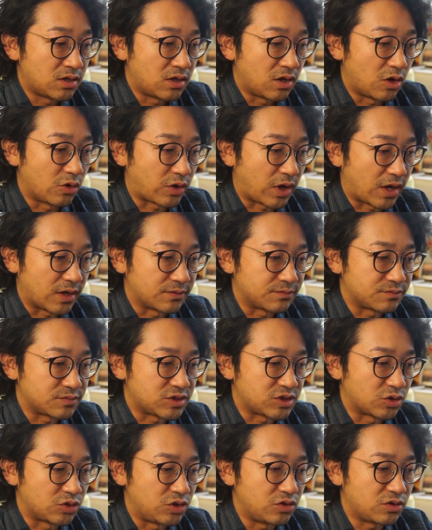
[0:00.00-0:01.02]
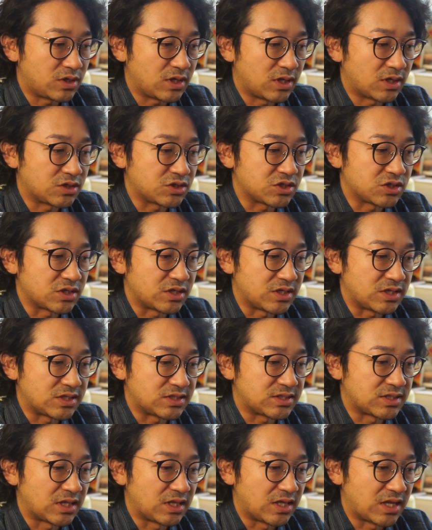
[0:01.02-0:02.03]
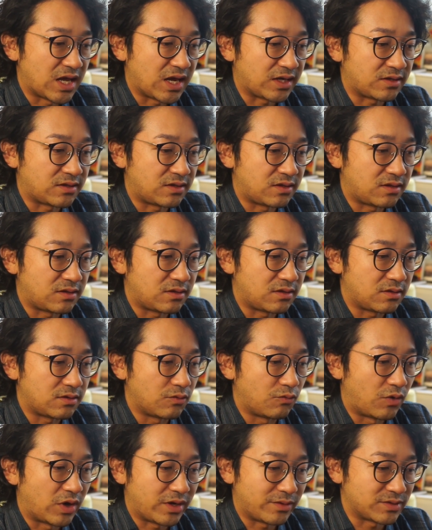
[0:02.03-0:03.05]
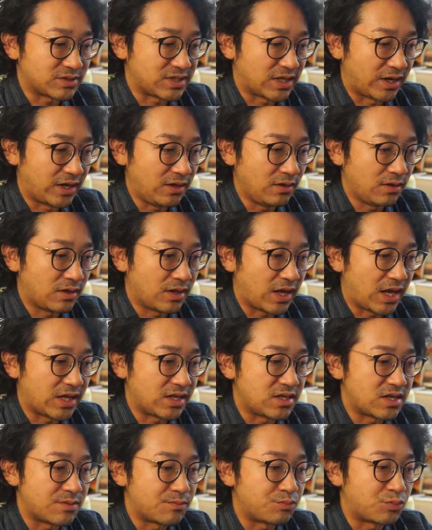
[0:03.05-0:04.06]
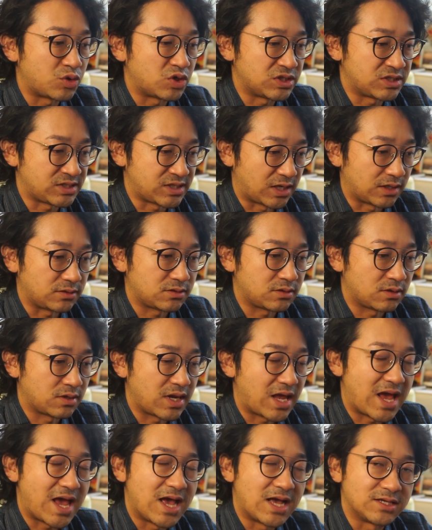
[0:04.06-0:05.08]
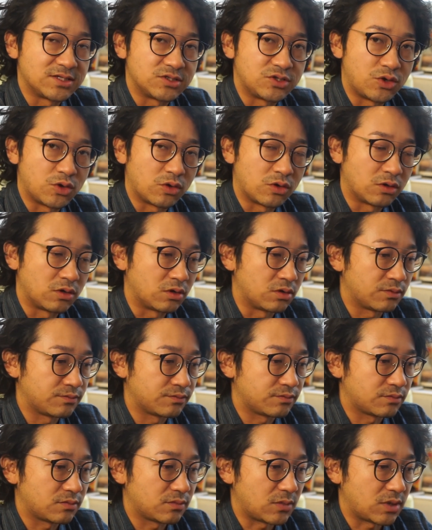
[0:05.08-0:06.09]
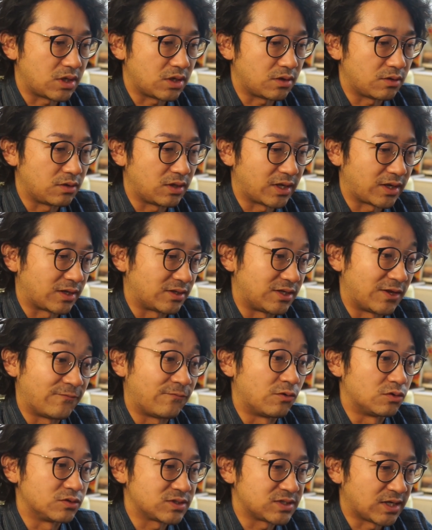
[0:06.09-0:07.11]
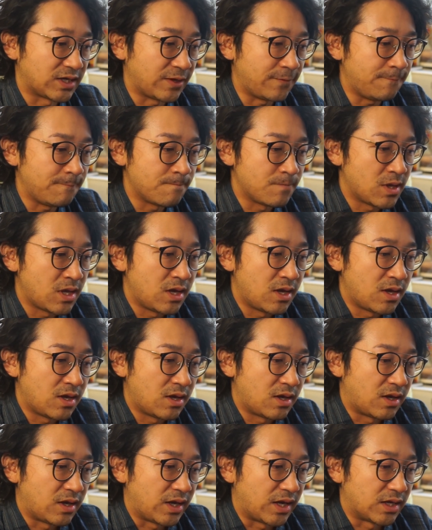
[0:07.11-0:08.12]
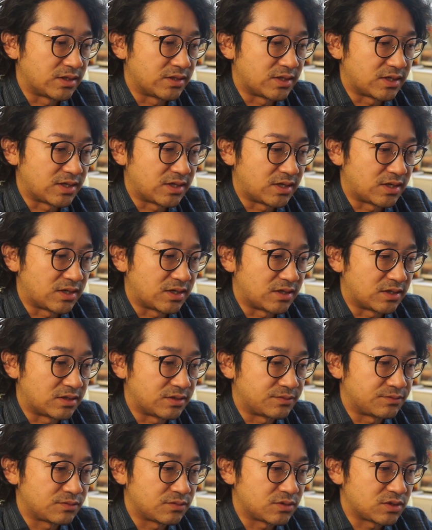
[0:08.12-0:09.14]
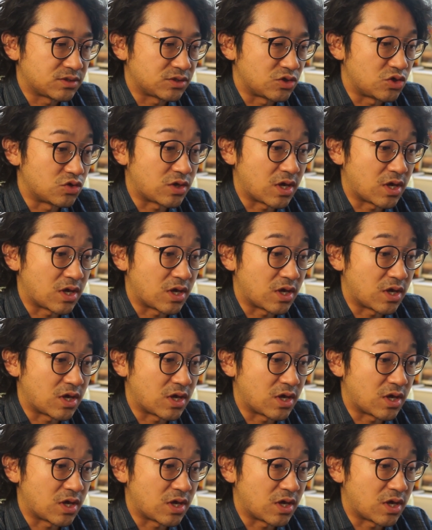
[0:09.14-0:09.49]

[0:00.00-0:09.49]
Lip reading: Okay, so you can actually select whatever setting and then preset as your like a default setting. And so you